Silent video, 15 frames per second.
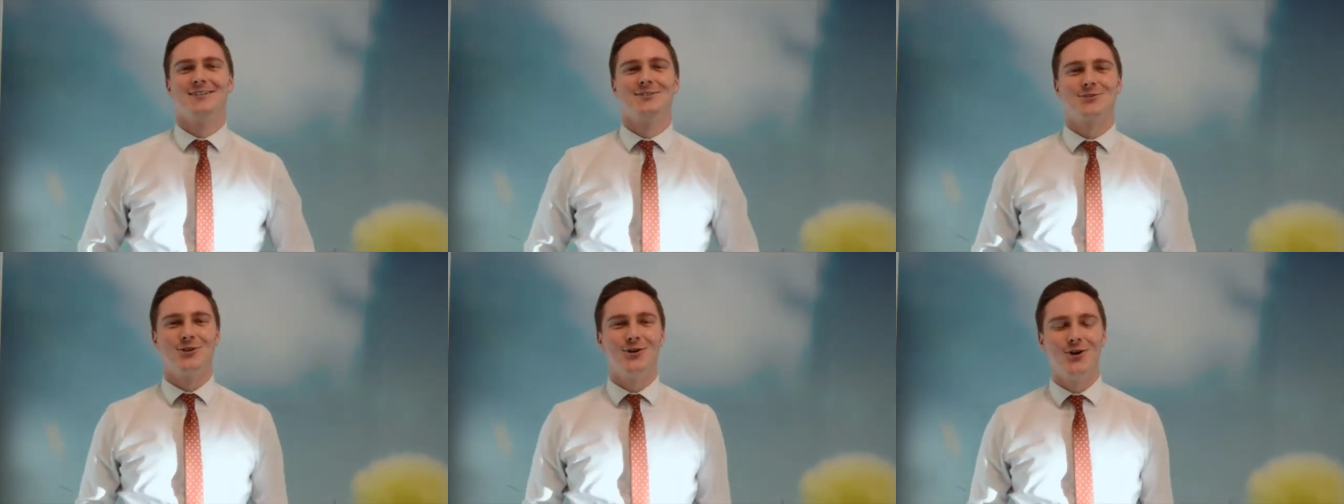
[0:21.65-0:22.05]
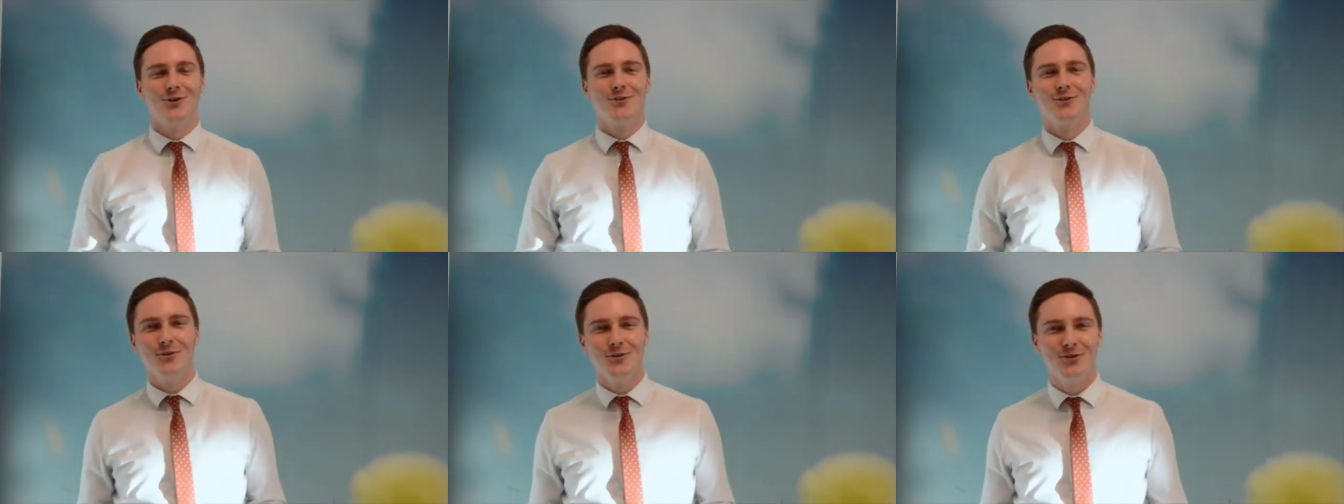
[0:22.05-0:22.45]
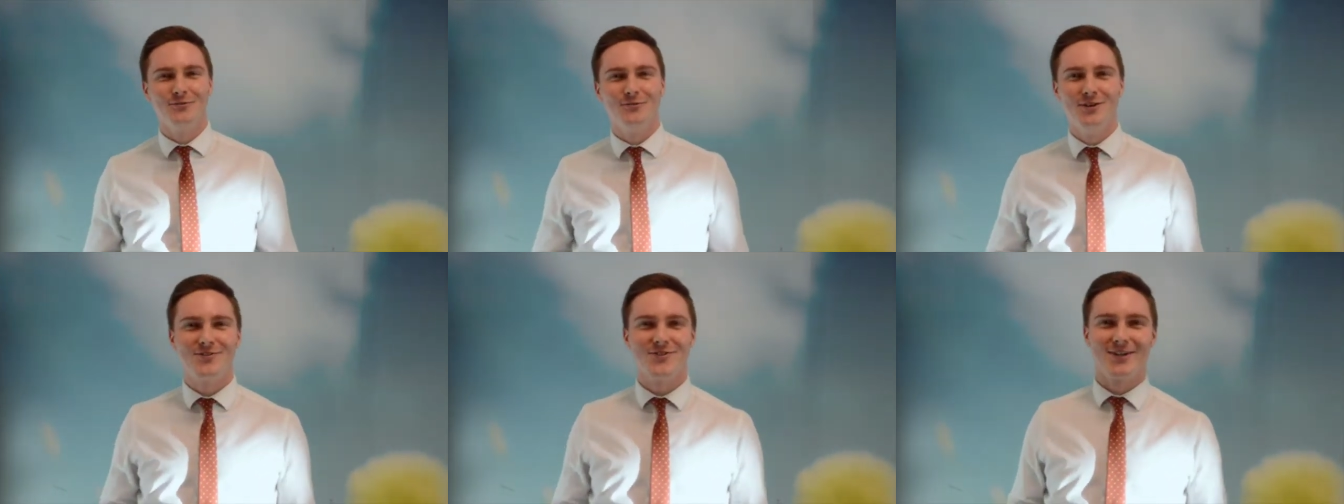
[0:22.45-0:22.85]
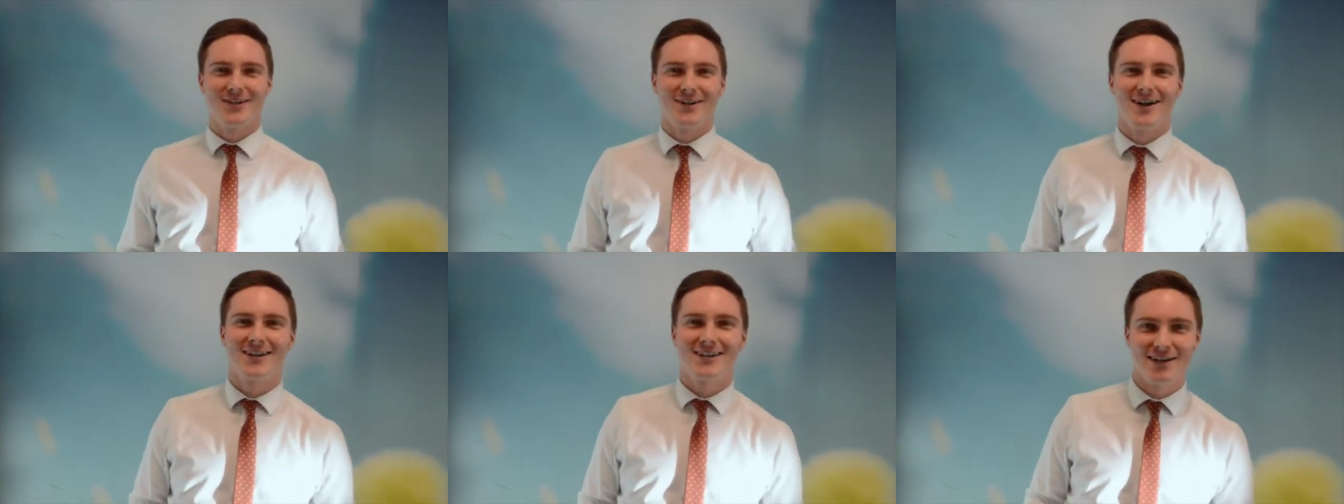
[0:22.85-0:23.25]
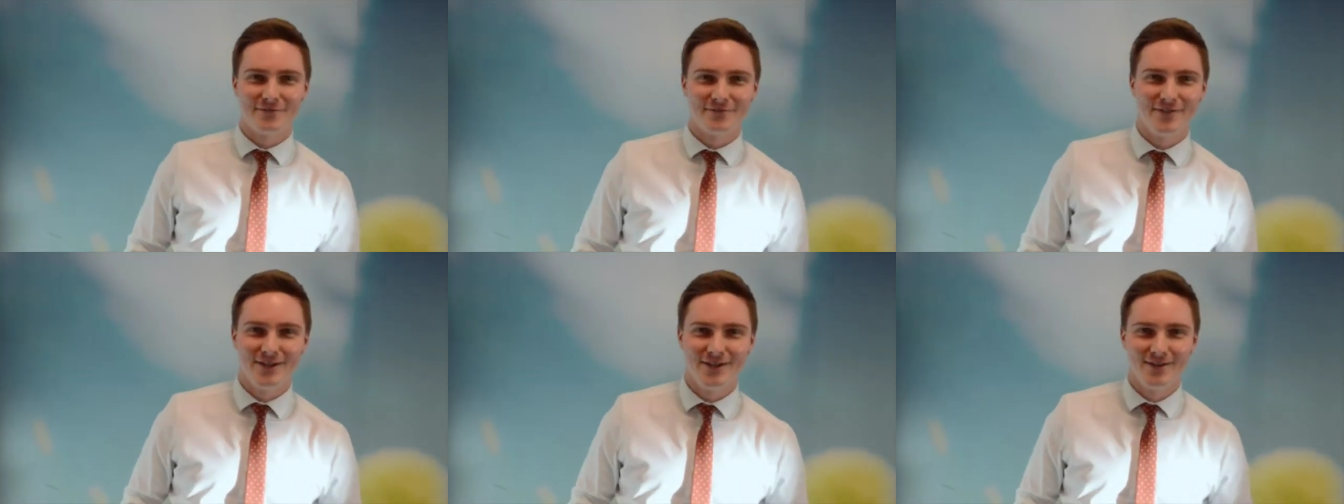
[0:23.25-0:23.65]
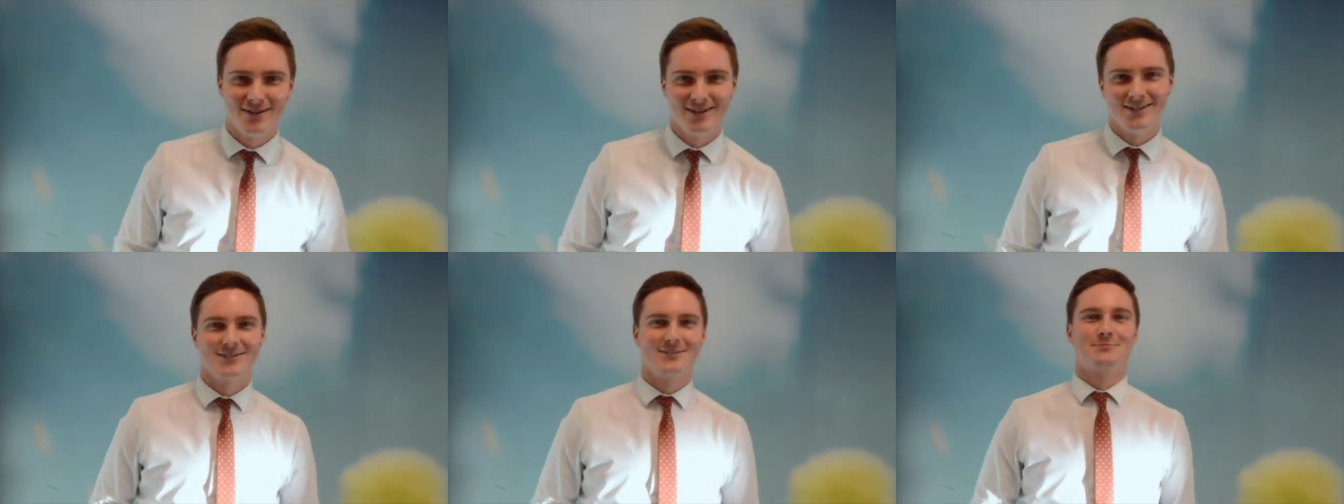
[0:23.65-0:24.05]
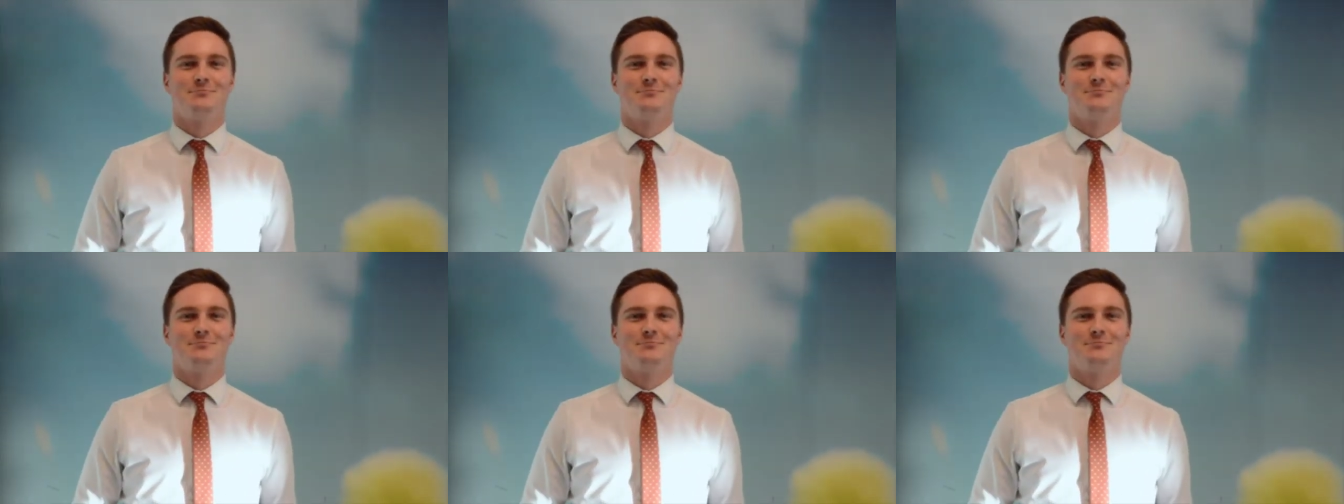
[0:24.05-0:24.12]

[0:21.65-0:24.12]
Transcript: So the only real thing that I kind of fear is